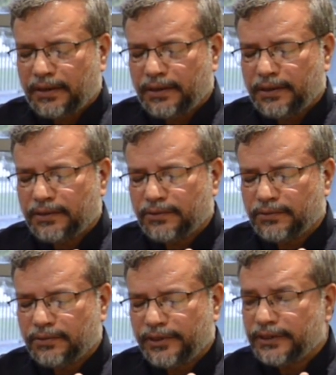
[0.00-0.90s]
and
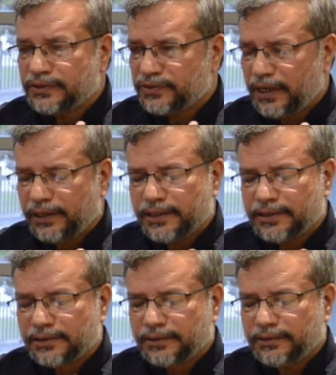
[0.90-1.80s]
to reconcile
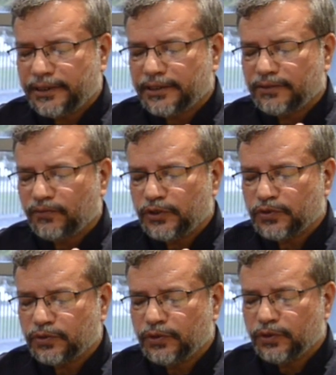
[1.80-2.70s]
it, that we
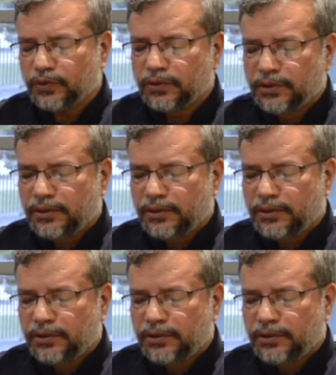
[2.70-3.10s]
should go